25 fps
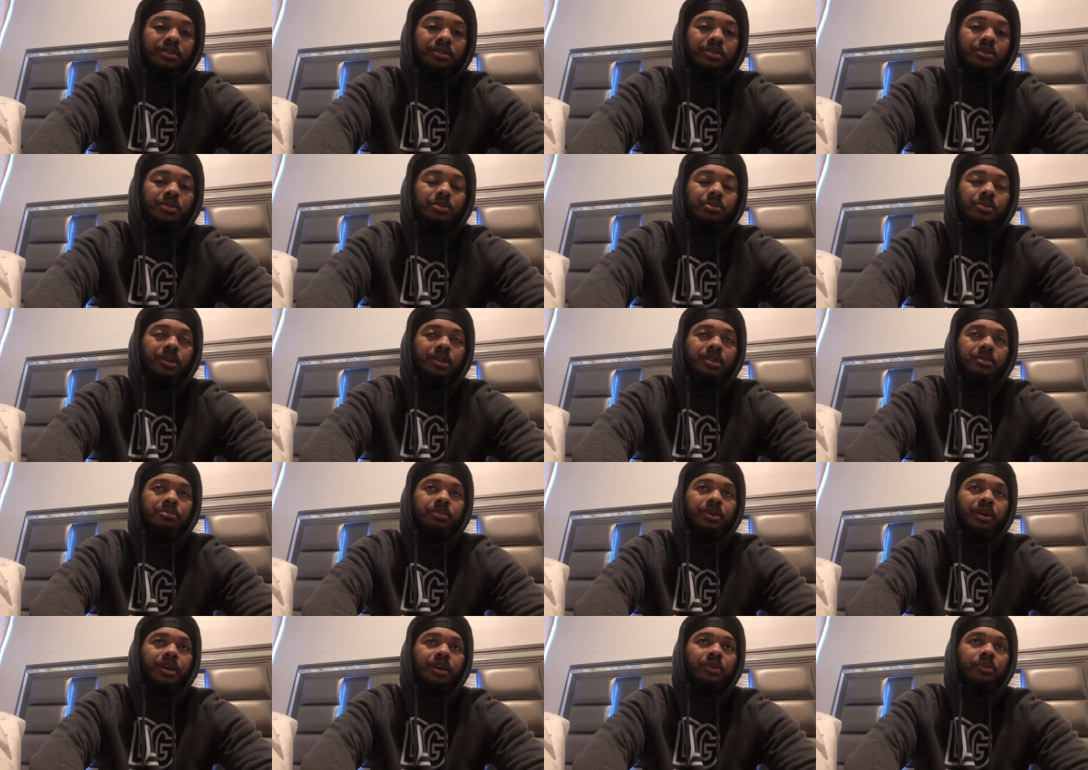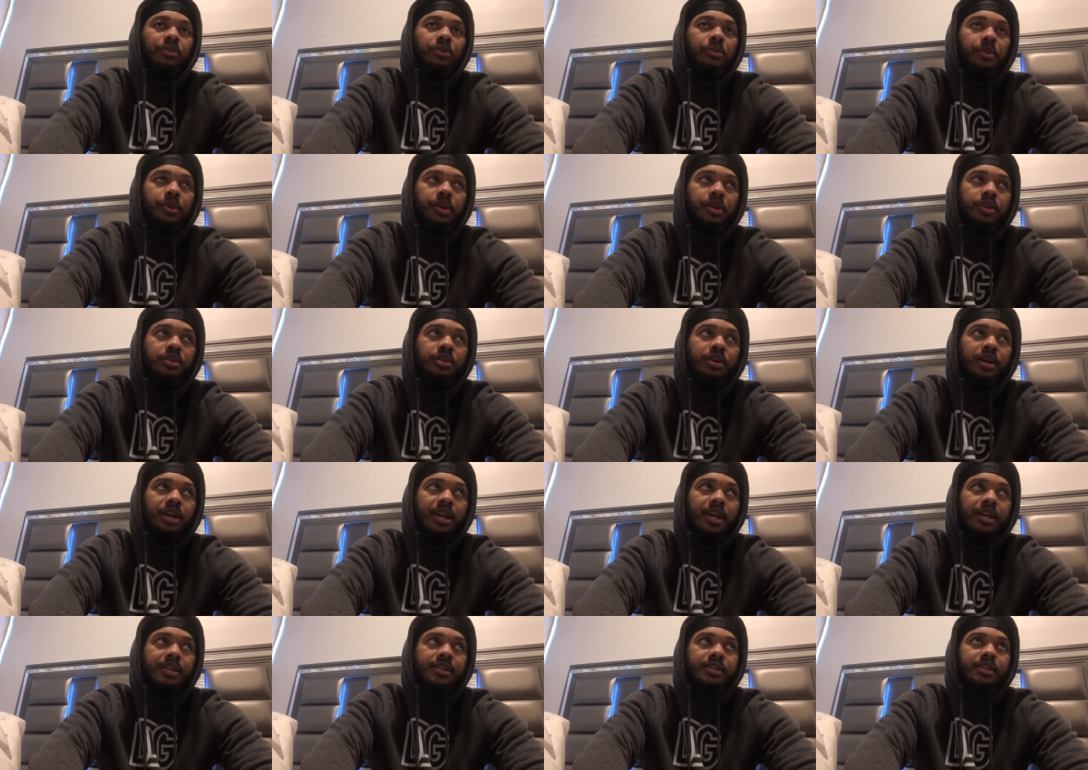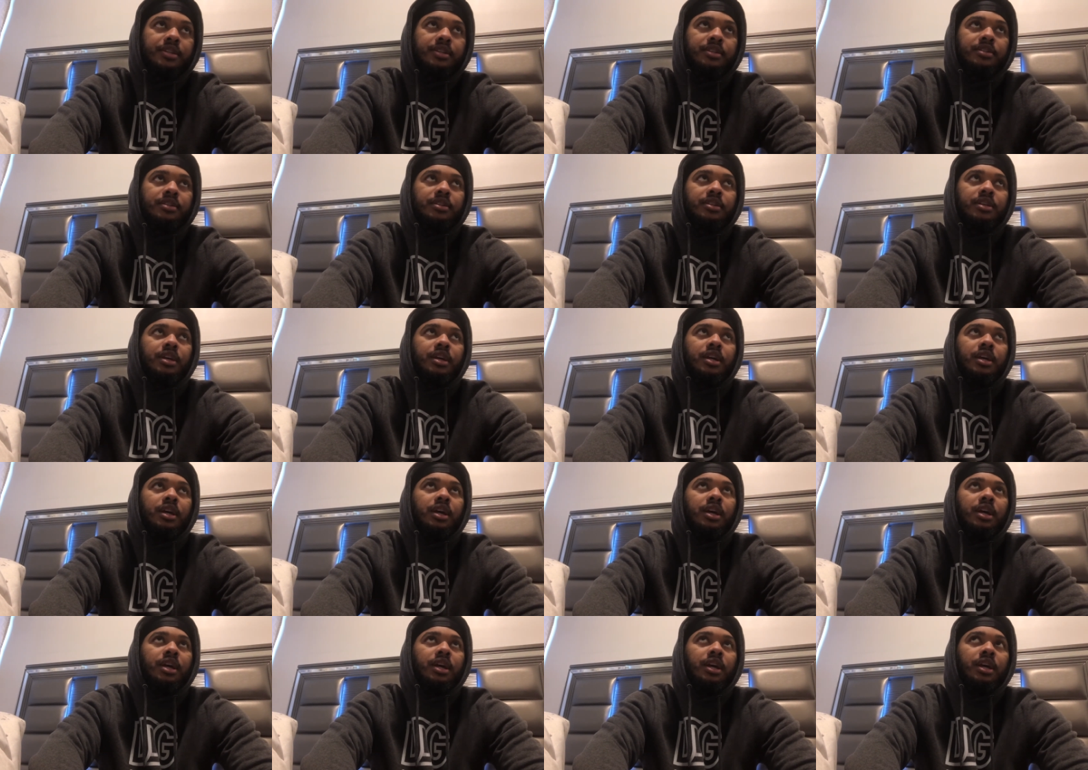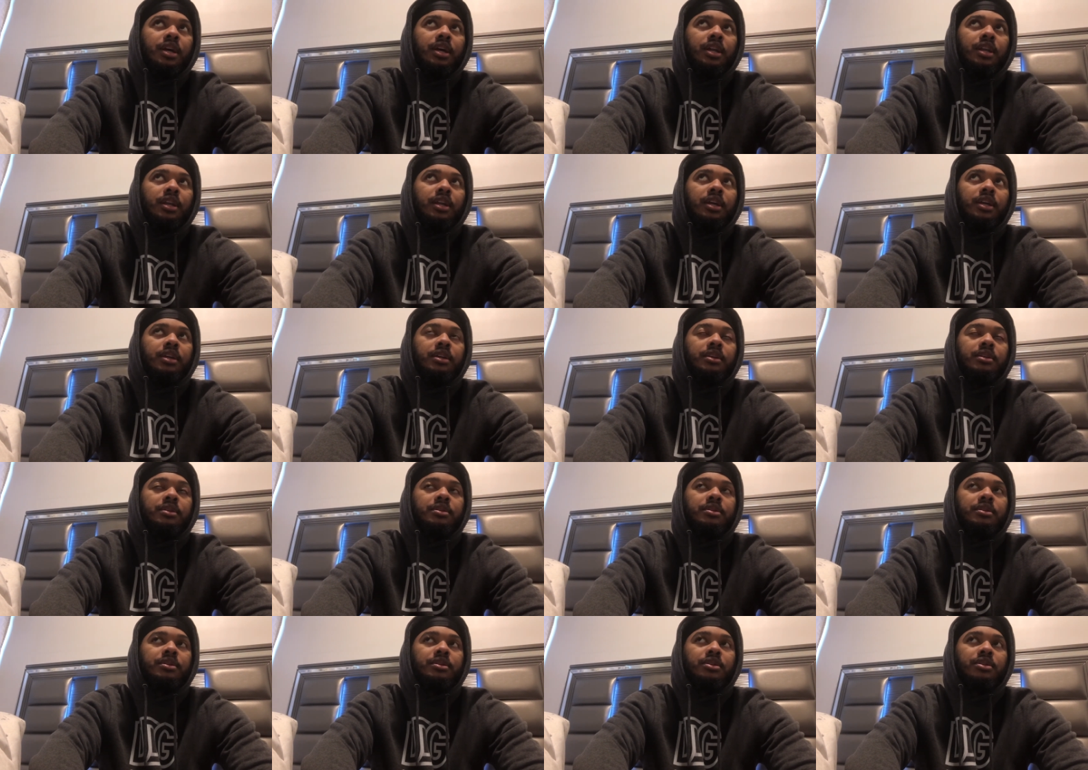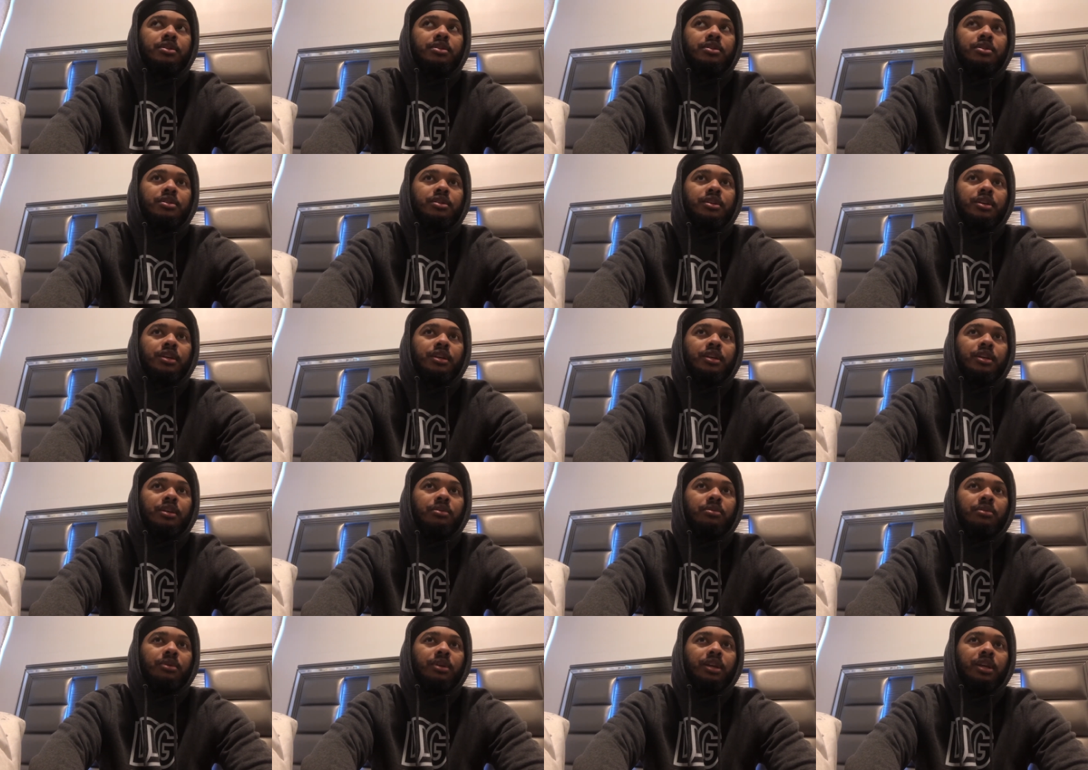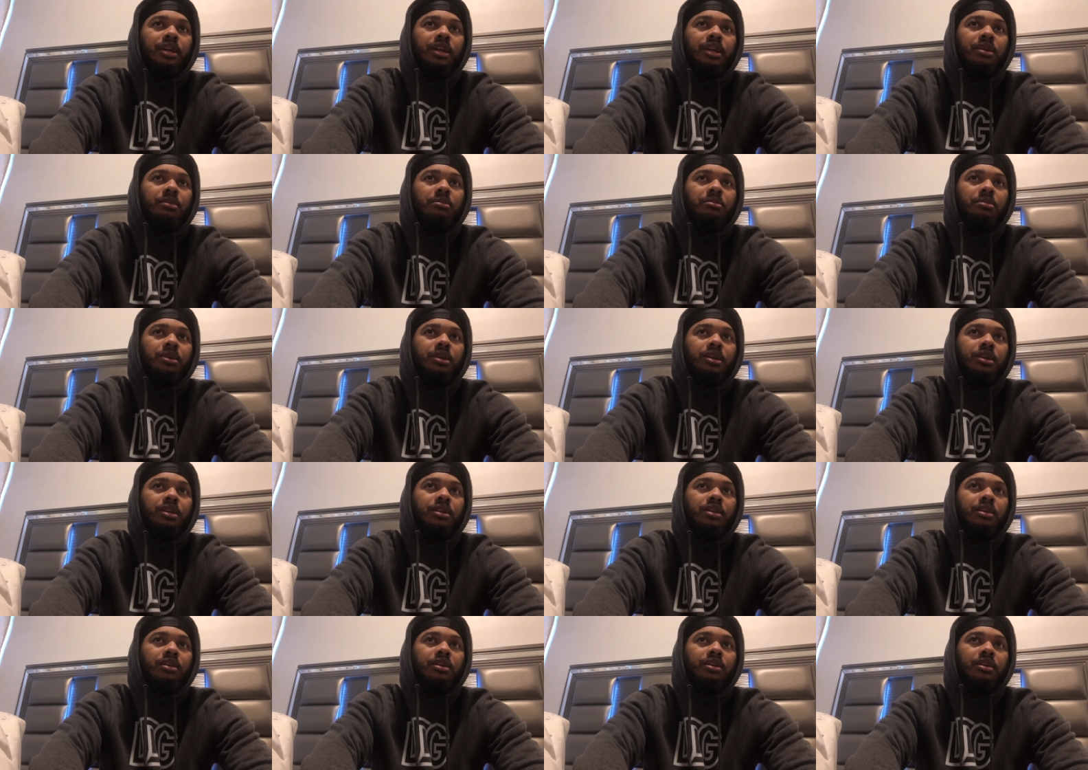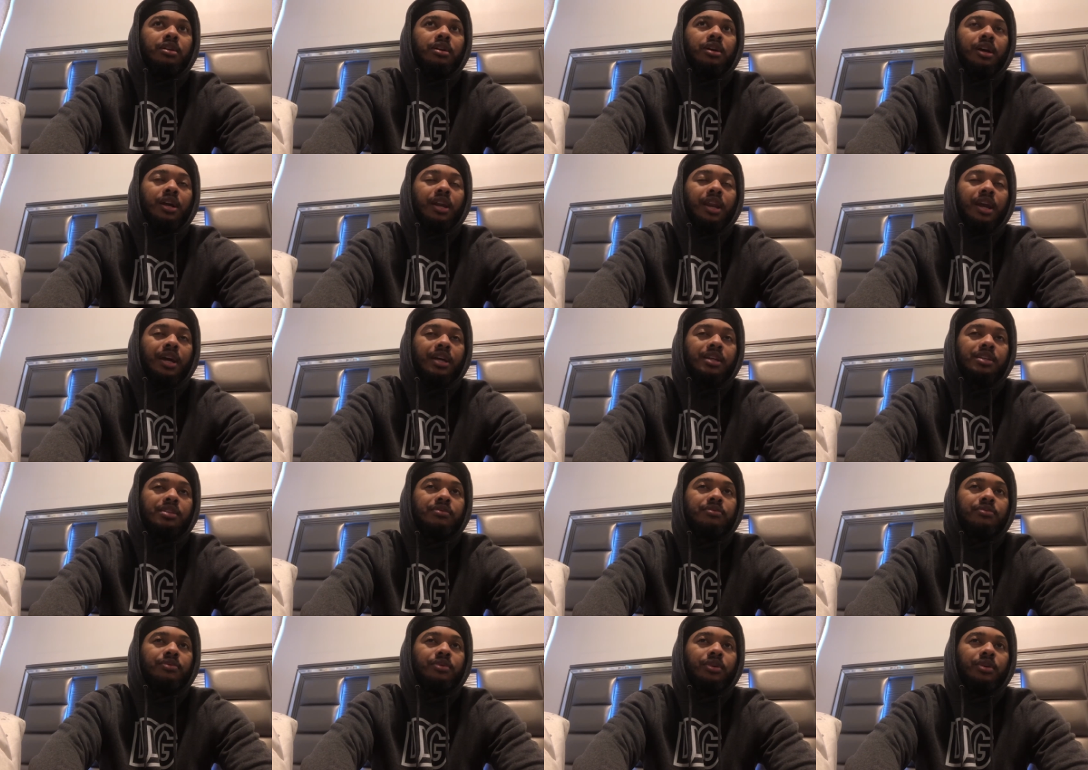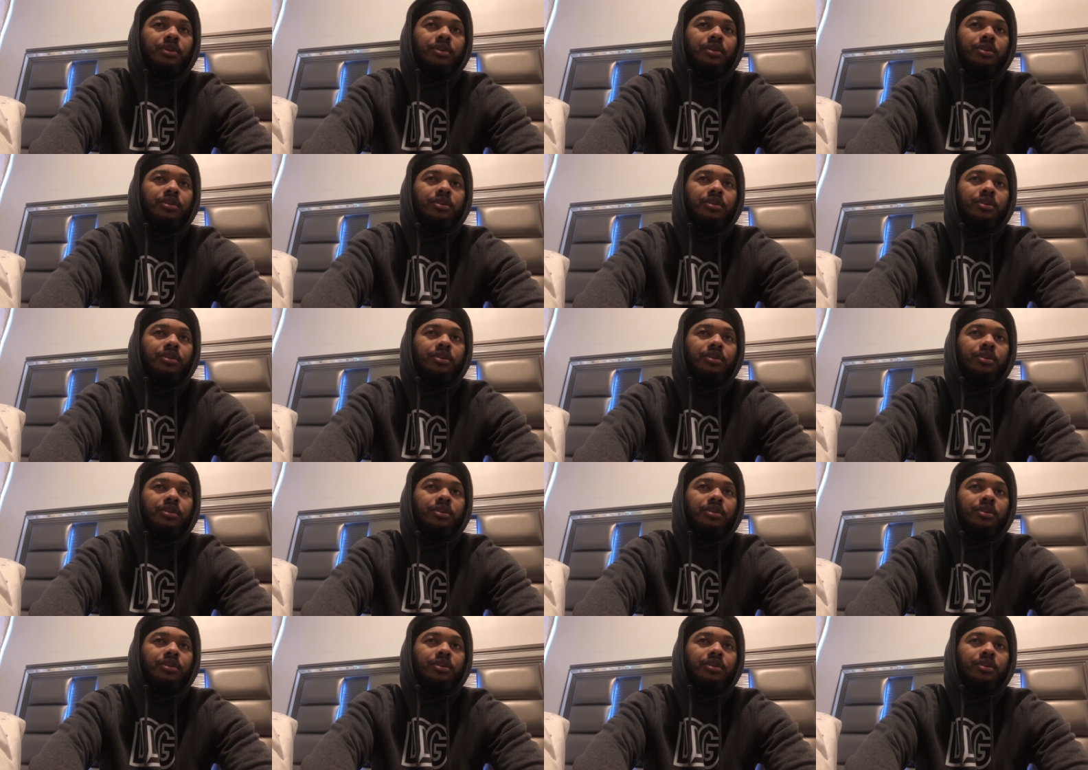to pass my remedial classes, and then and when they give me the class for